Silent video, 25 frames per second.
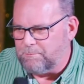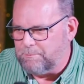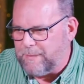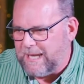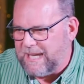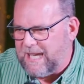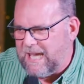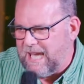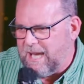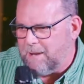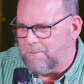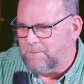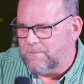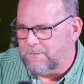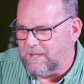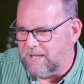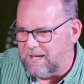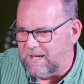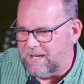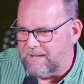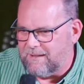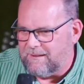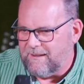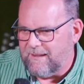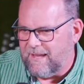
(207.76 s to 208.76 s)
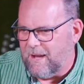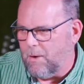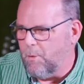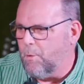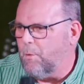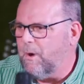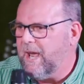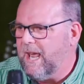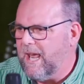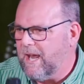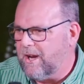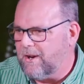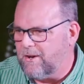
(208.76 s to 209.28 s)
became
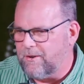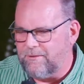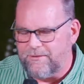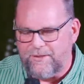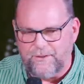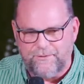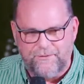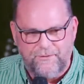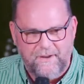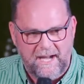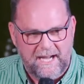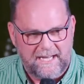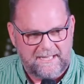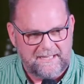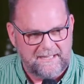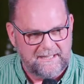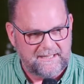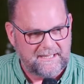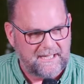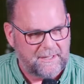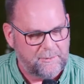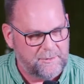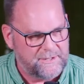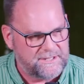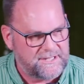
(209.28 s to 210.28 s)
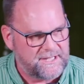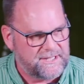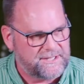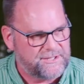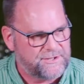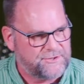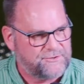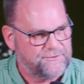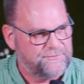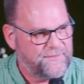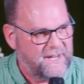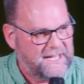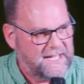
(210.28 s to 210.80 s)
aware of the fact that there was
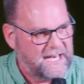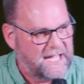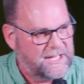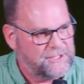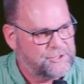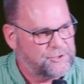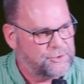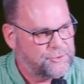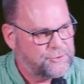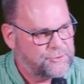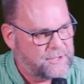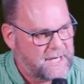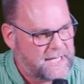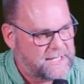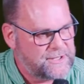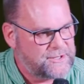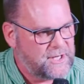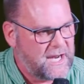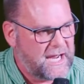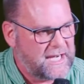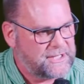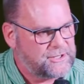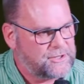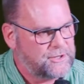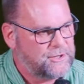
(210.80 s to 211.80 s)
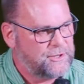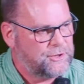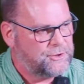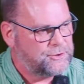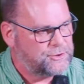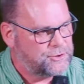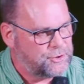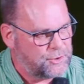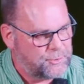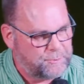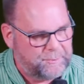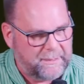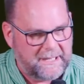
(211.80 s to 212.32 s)
this financial transaction that
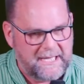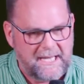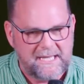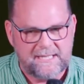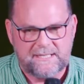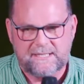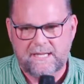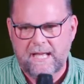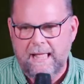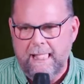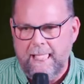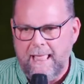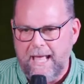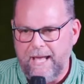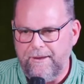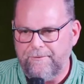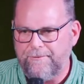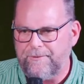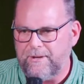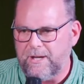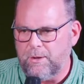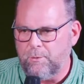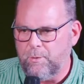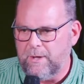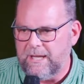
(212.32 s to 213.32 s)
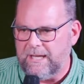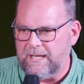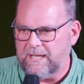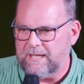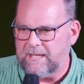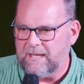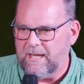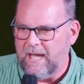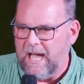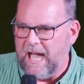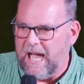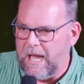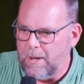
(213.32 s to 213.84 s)
took place every
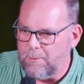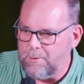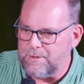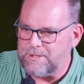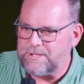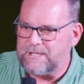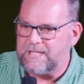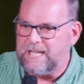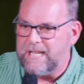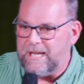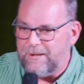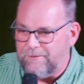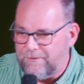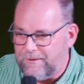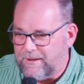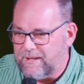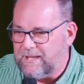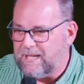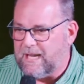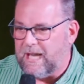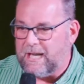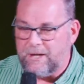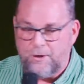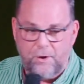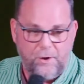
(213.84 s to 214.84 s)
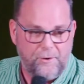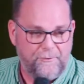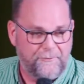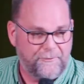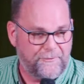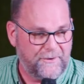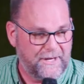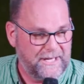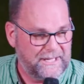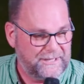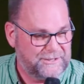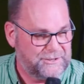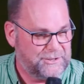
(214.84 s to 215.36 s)
week. I was given an
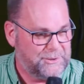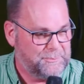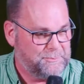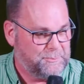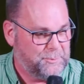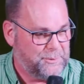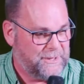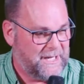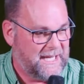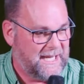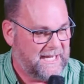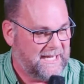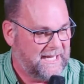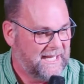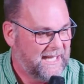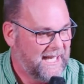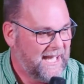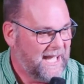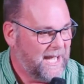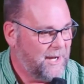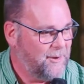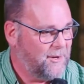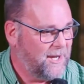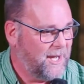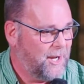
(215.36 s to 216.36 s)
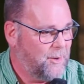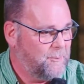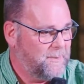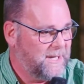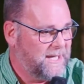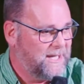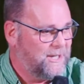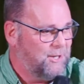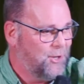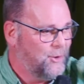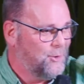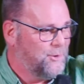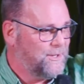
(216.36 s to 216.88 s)
offering to put in. How, how
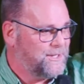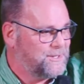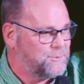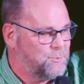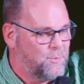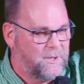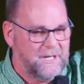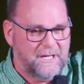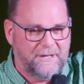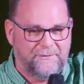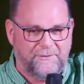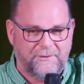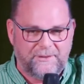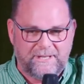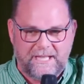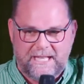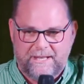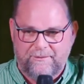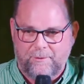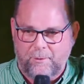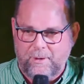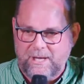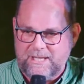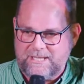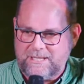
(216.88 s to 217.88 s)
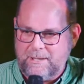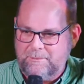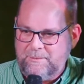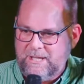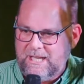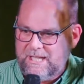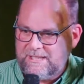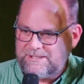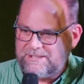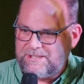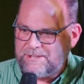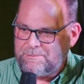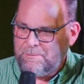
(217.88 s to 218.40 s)
many know it's wonderful to give away somebody
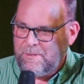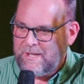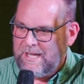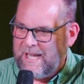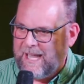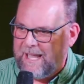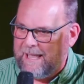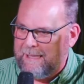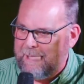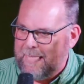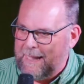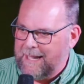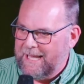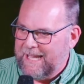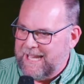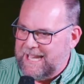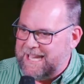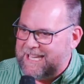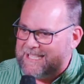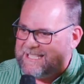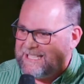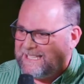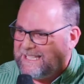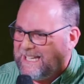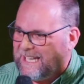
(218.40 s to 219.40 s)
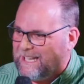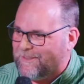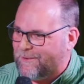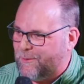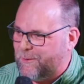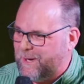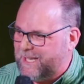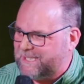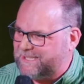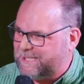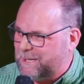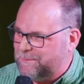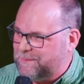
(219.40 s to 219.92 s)
else's money? Easy to give
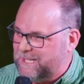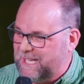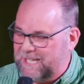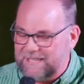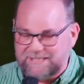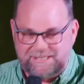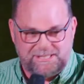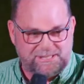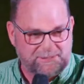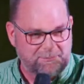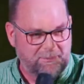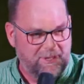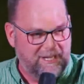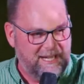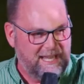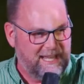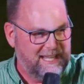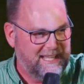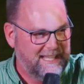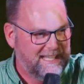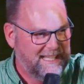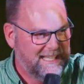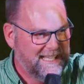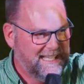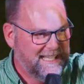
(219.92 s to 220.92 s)
away somebody else's money.